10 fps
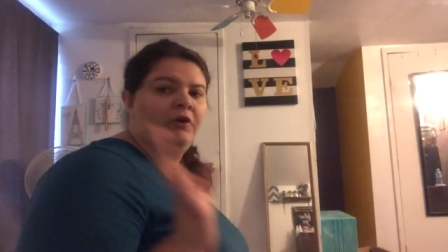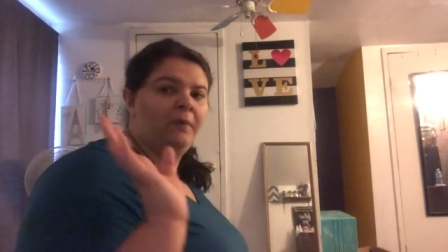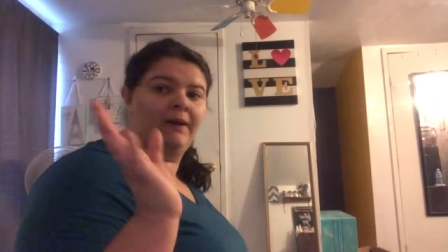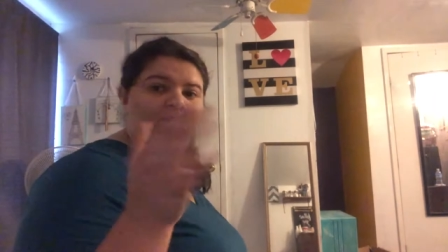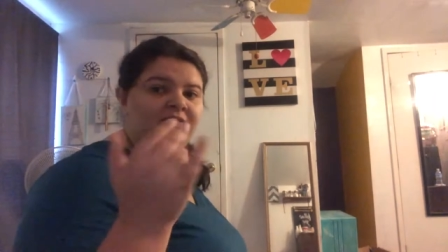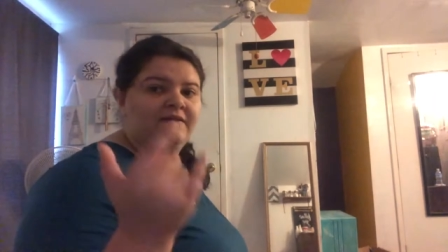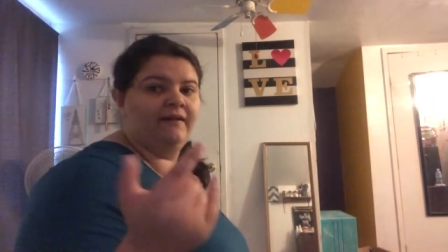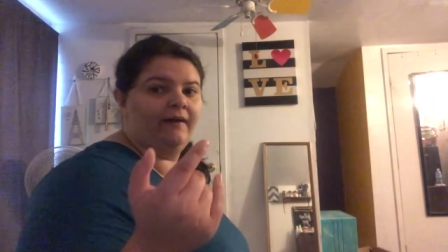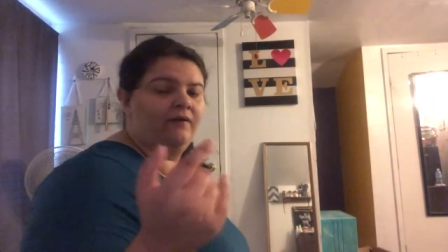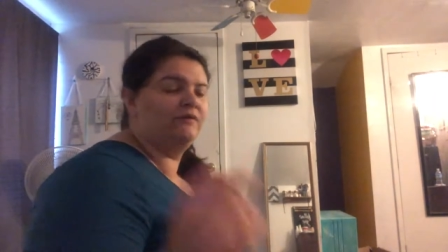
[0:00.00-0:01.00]
nobody was in
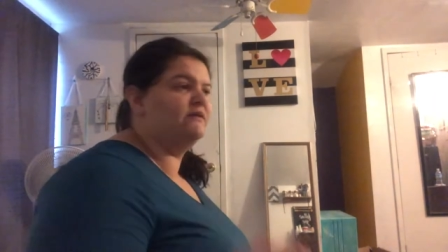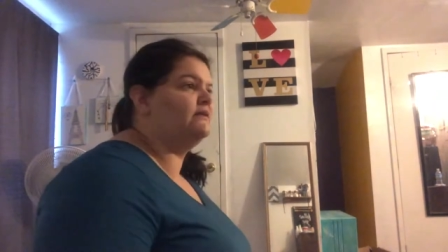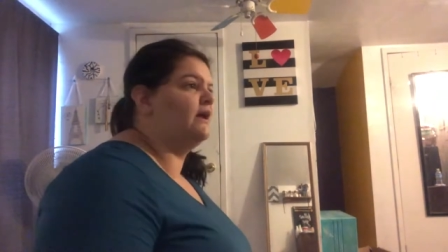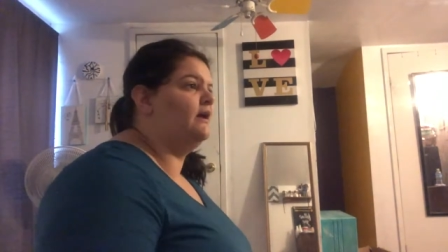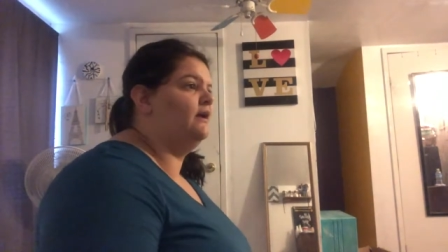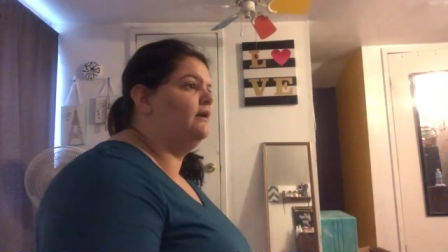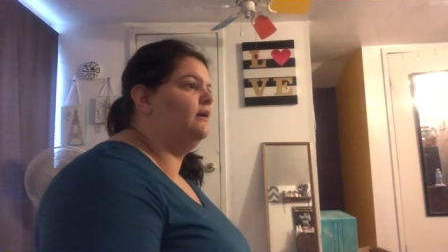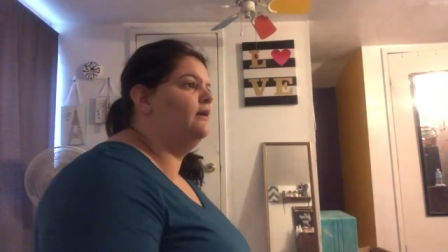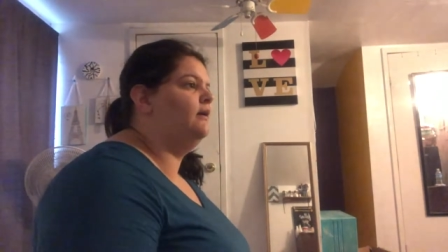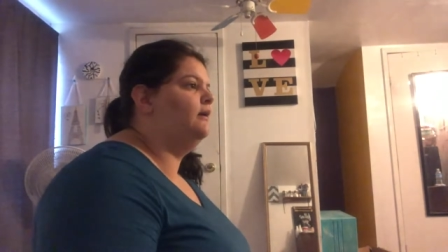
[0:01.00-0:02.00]
the house. And
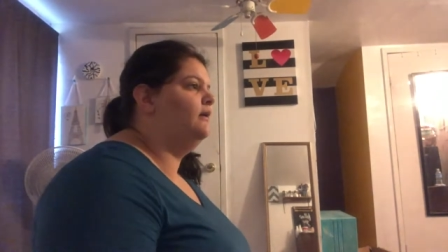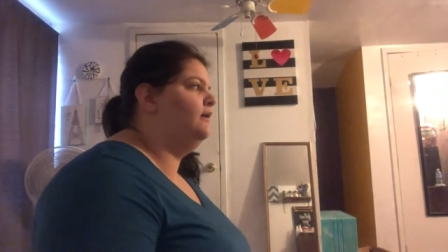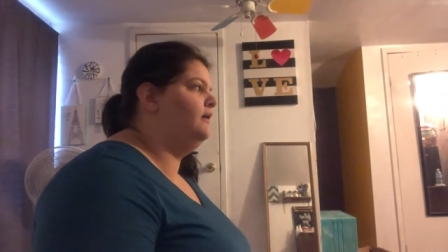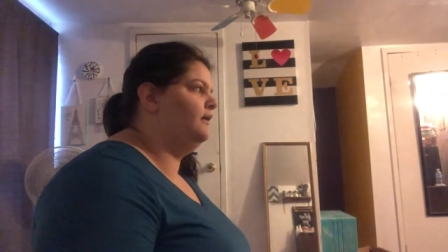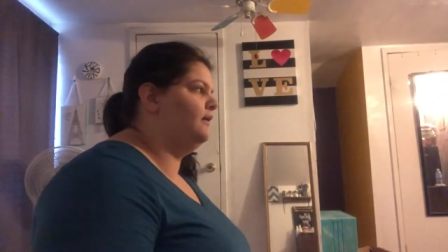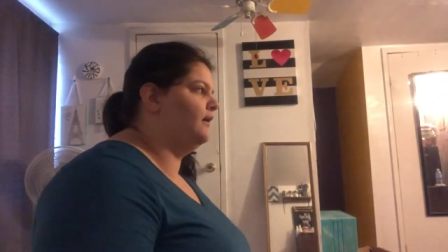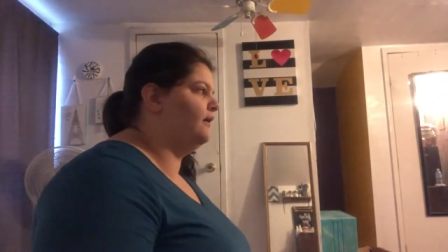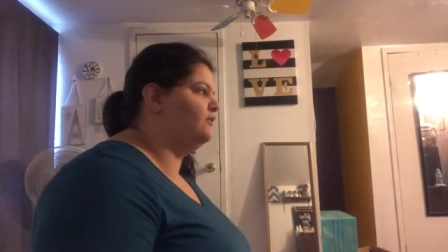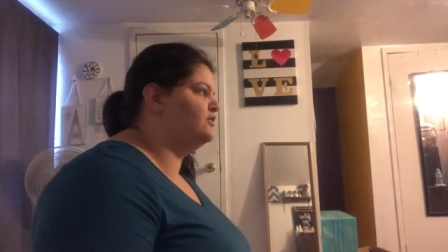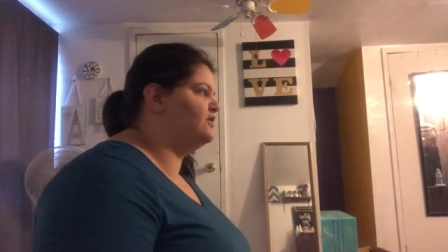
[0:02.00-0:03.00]
yeah,
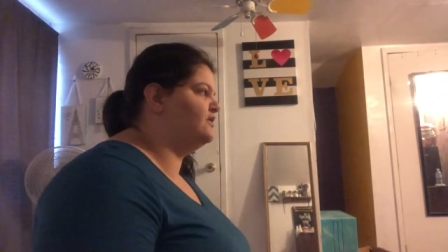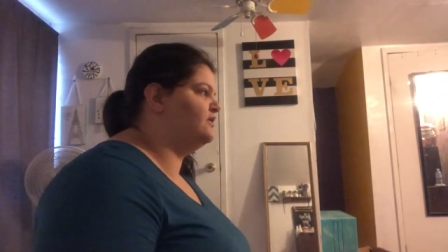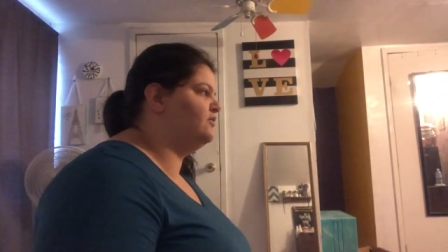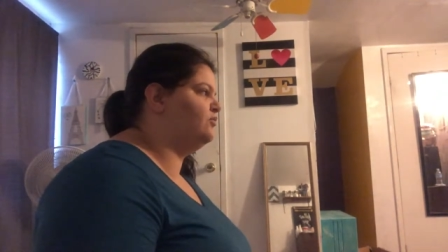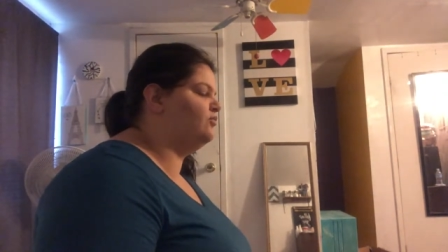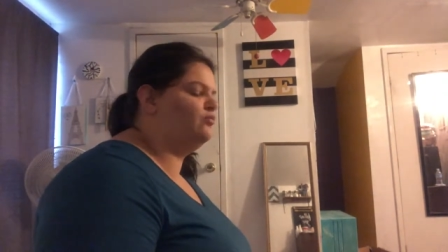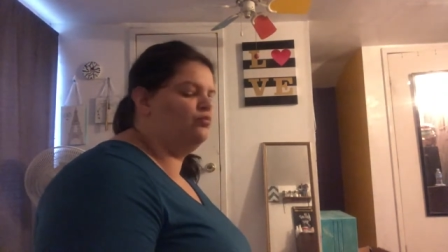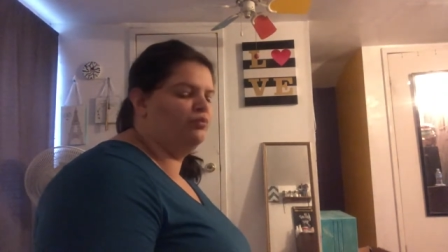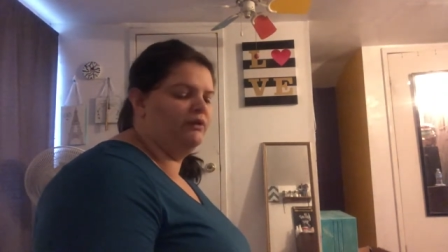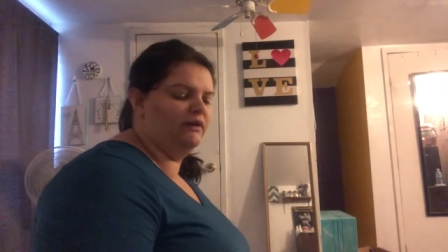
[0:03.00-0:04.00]
it was just
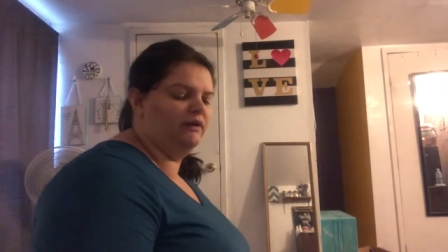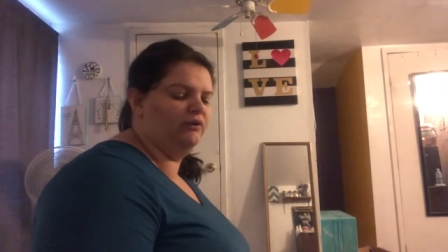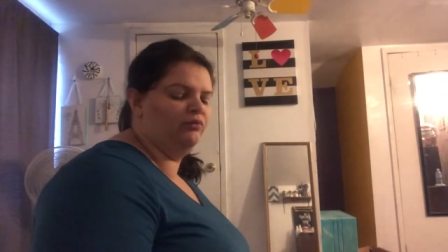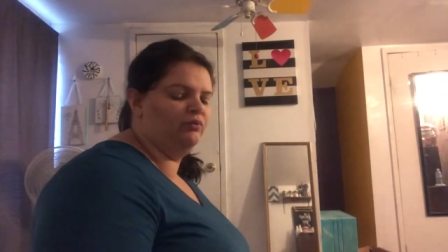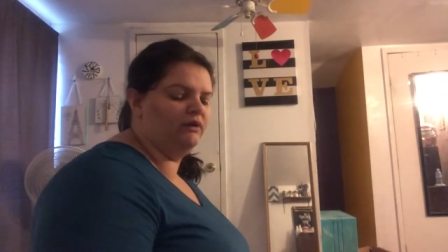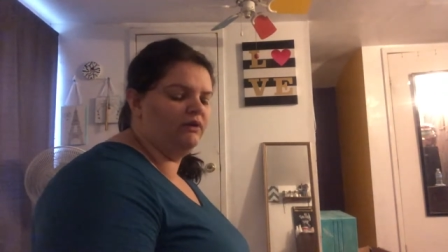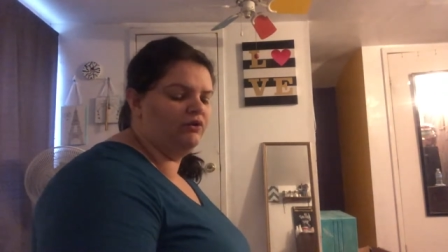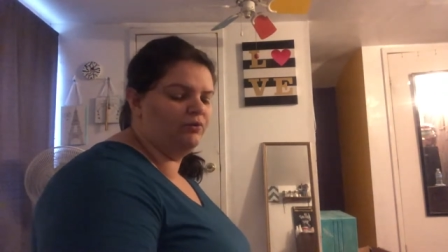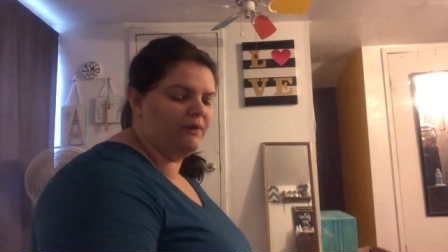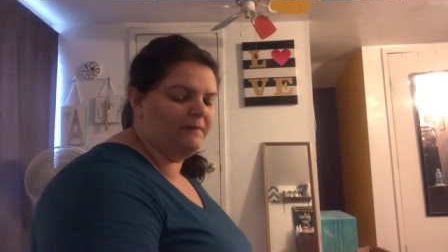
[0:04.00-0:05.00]
really, really
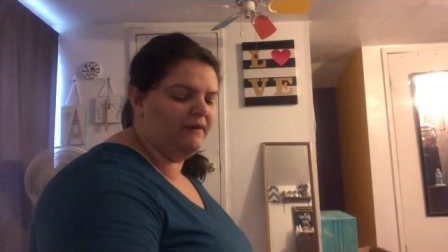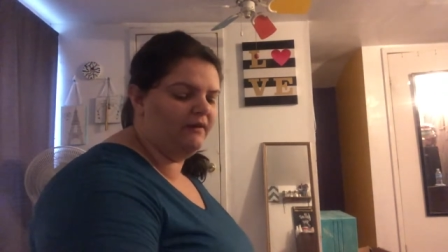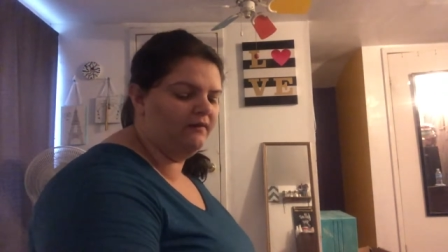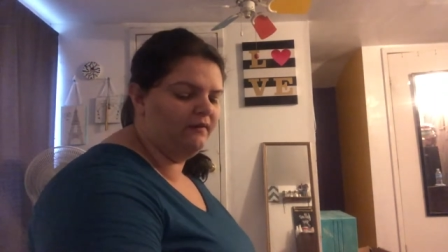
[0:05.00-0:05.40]
creepy.